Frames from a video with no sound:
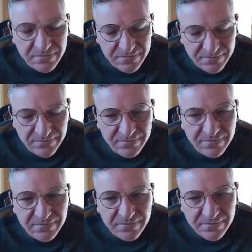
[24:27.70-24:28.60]

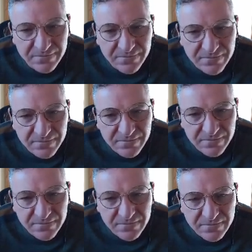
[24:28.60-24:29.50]

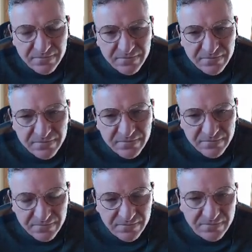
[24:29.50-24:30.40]

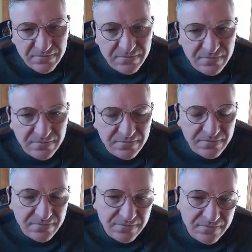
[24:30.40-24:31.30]

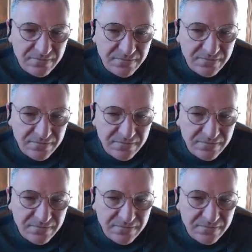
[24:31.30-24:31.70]
(not speaking)